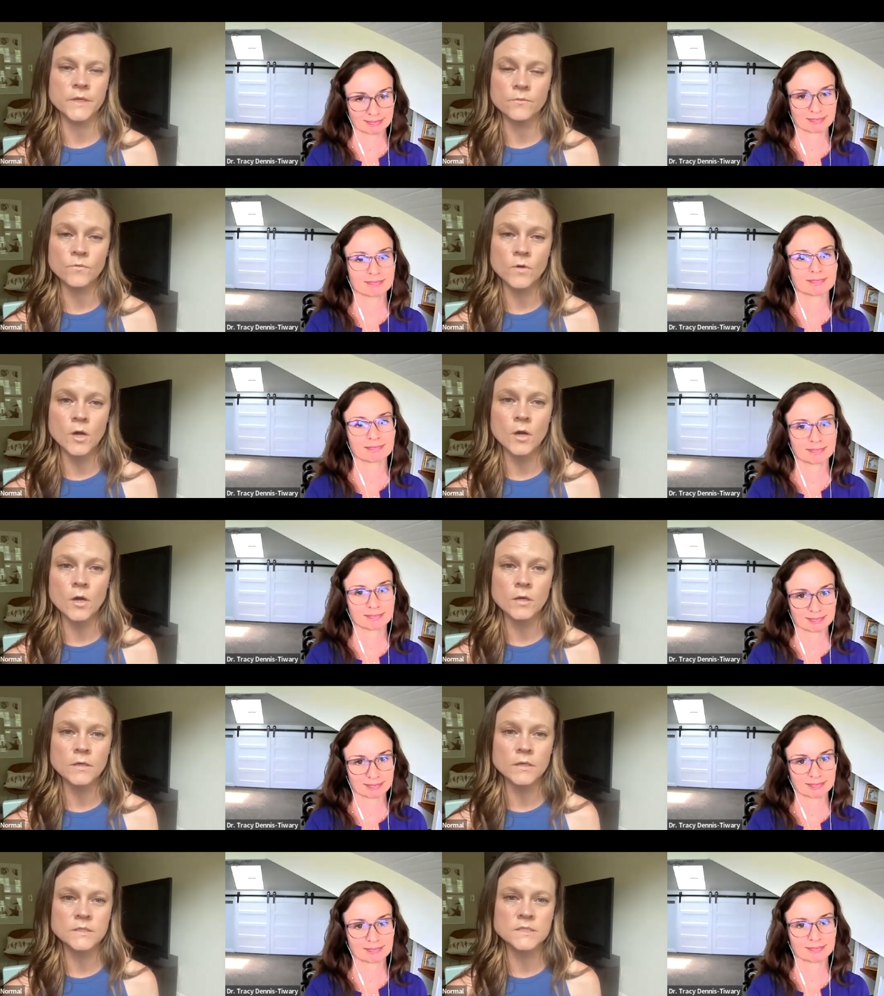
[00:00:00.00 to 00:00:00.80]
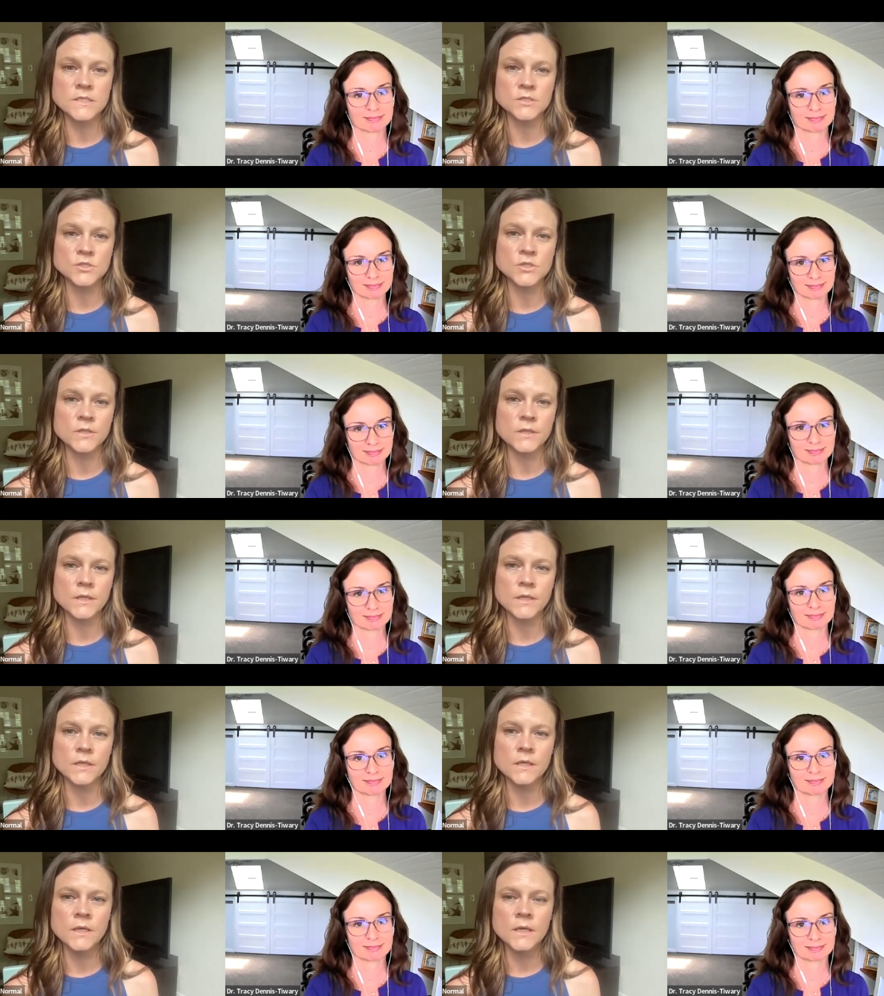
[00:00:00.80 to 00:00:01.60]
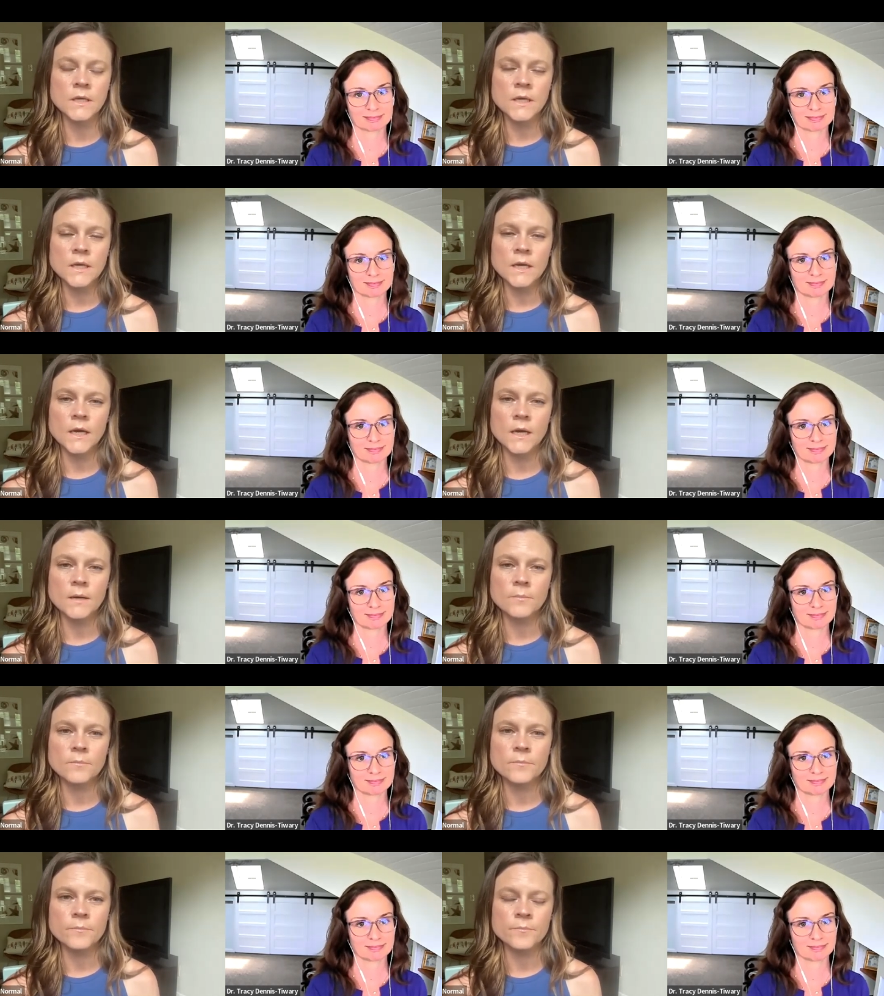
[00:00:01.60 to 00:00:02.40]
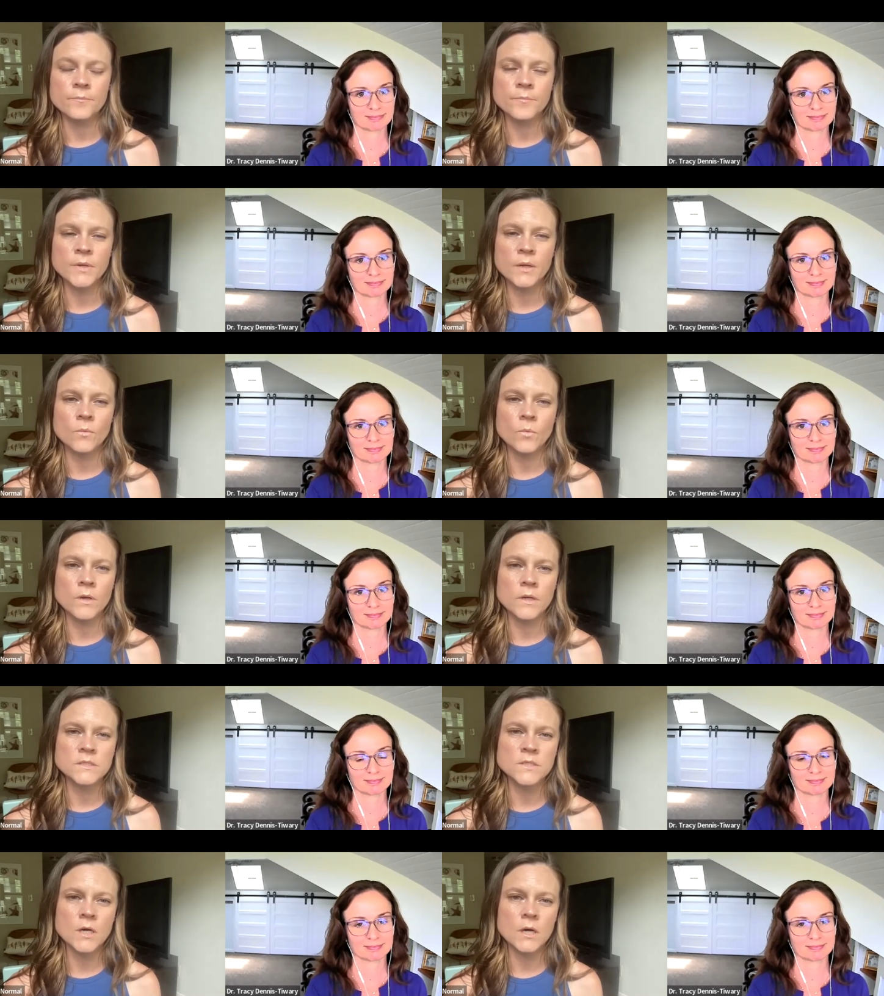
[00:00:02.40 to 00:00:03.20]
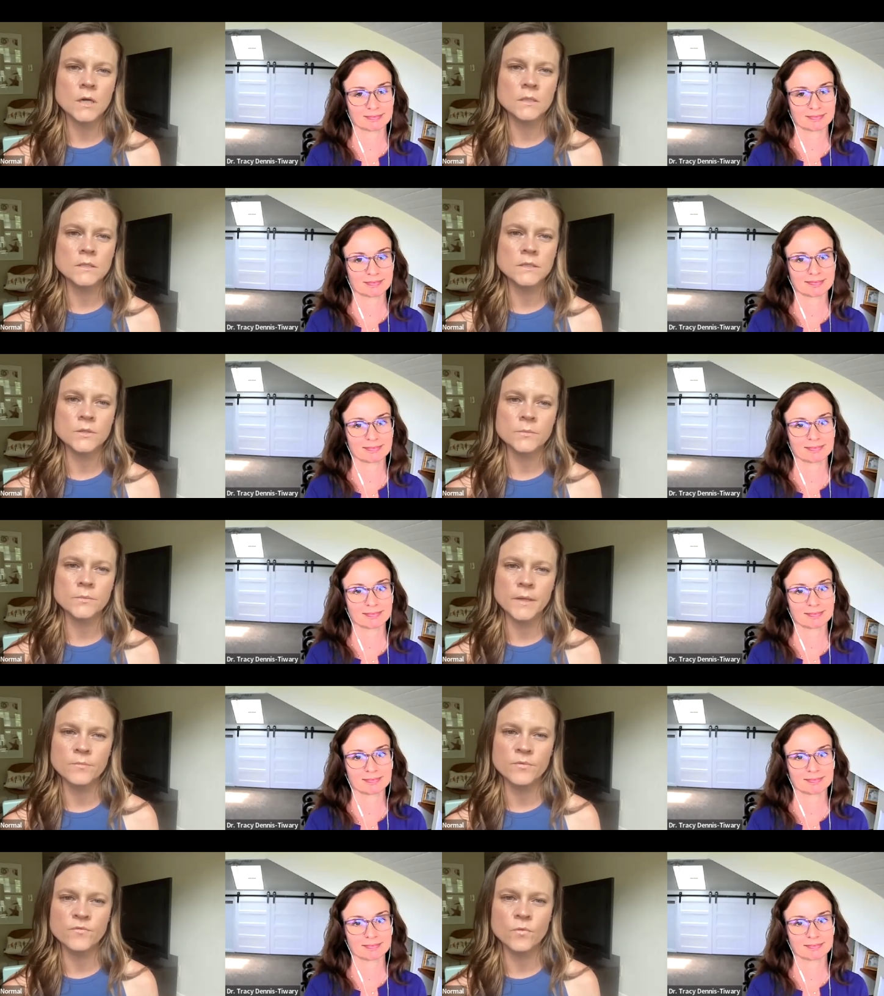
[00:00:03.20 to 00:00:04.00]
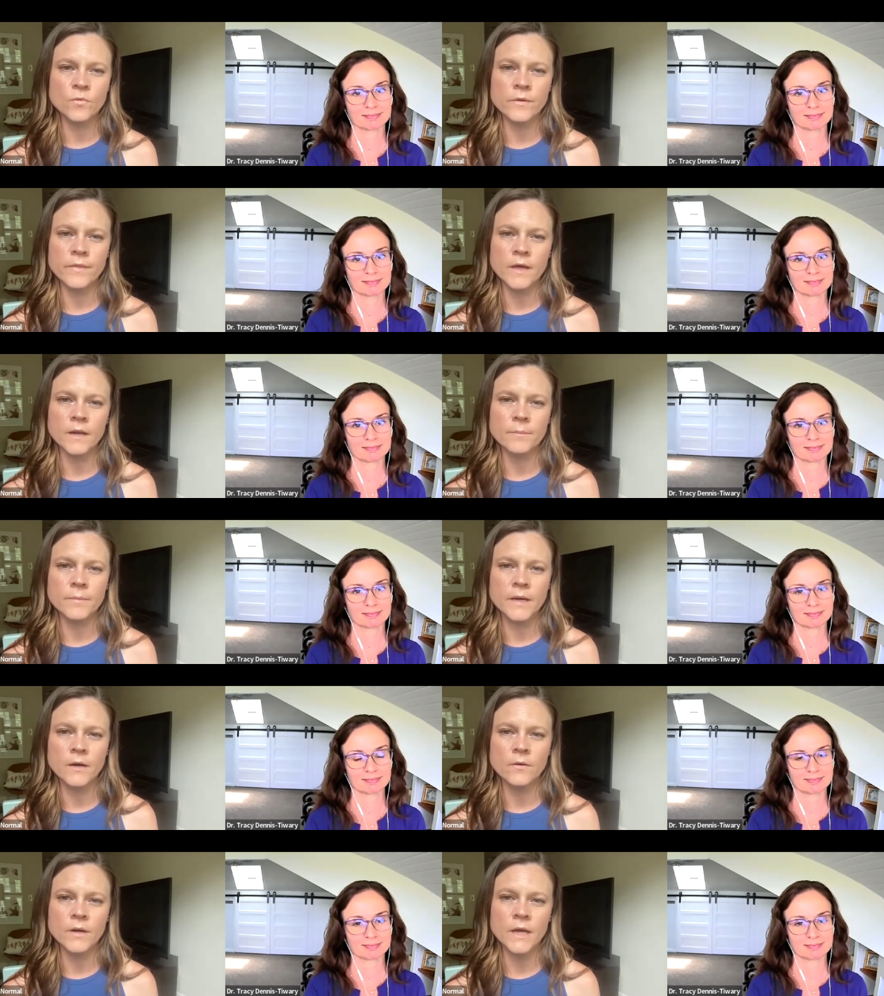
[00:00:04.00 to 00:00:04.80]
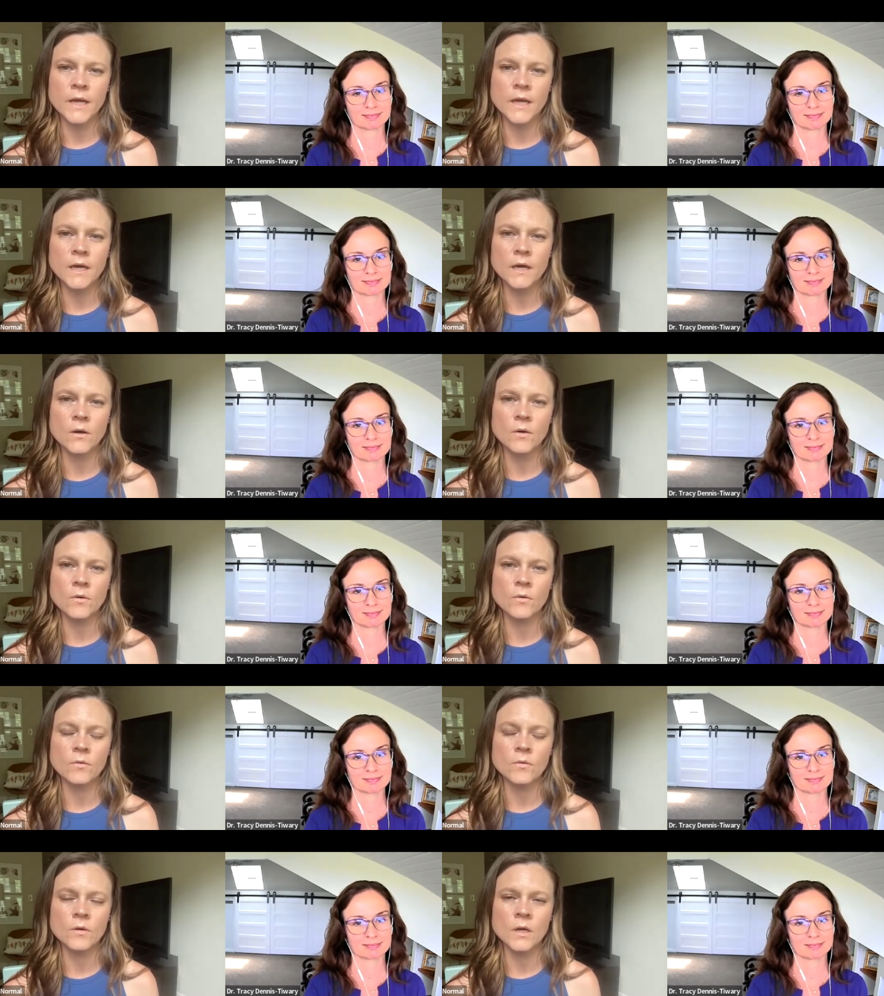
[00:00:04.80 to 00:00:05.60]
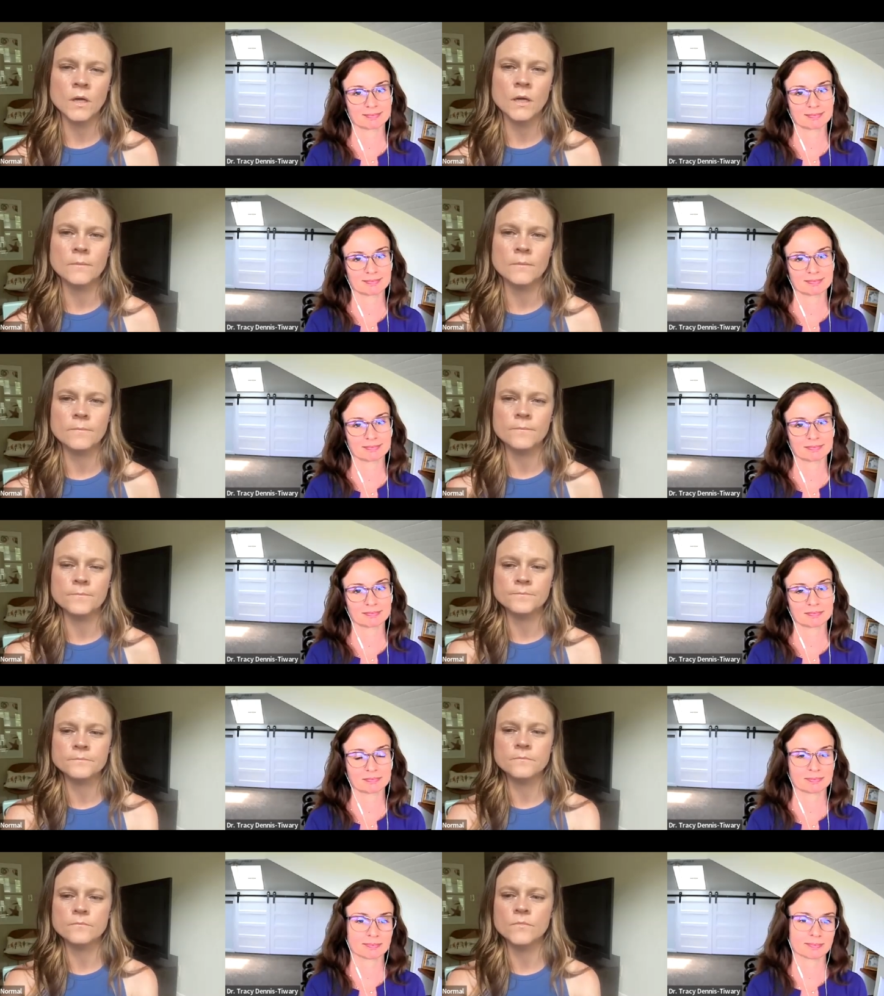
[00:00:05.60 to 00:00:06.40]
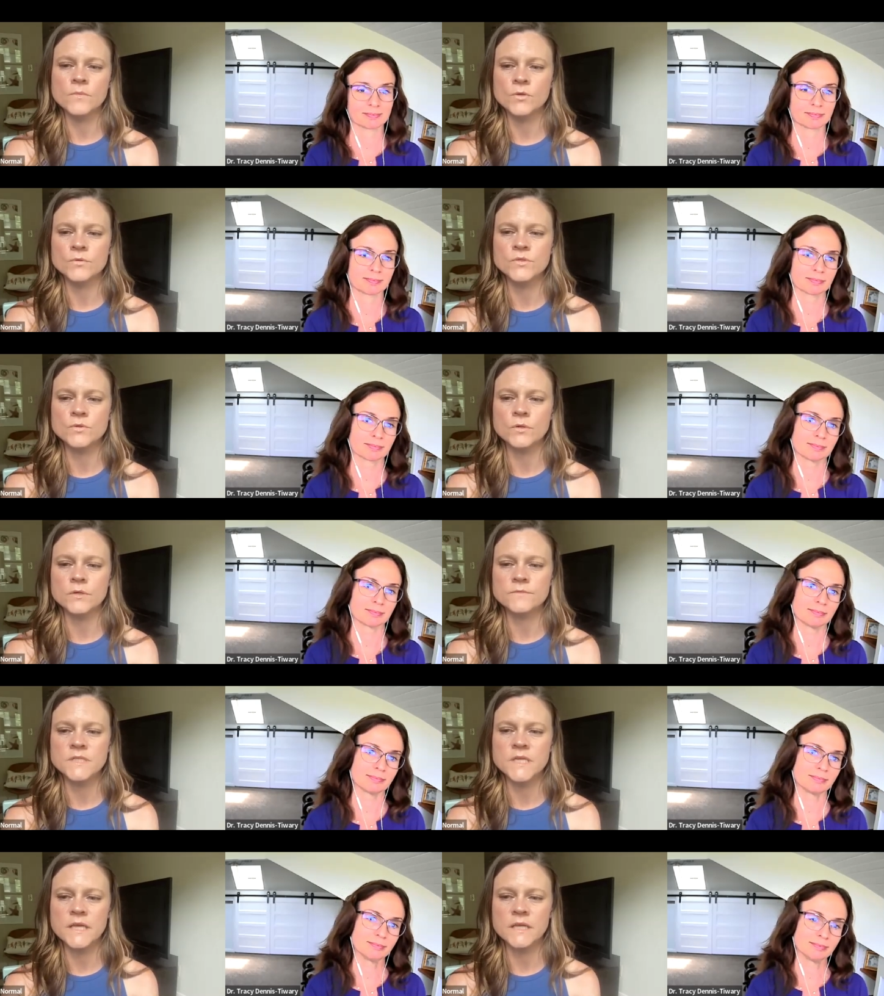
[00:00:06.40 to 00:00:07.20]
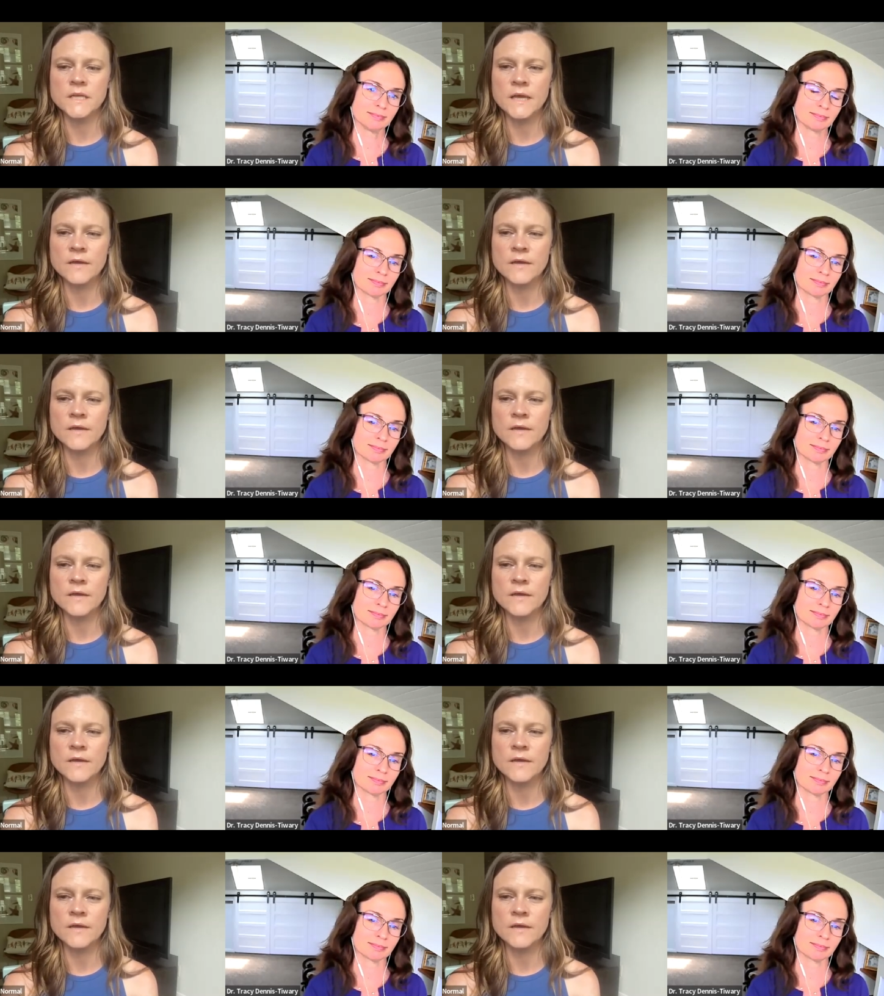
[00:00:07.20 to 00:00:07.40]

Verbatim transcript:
Speaker 1: it wrong essentially, um, but I want to talk a little bit before that about how um, you sort of take an